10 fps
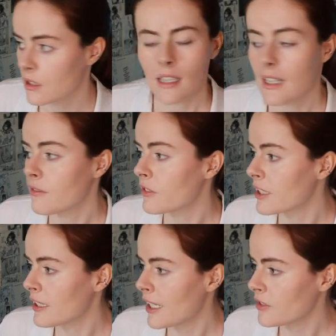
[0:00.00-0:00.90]
Then for
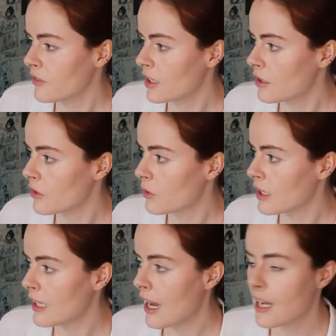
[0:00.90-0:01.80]
the next thing, you
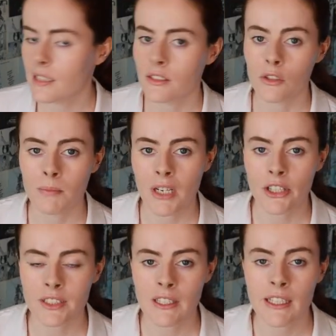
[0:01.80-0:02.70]
can add your plots.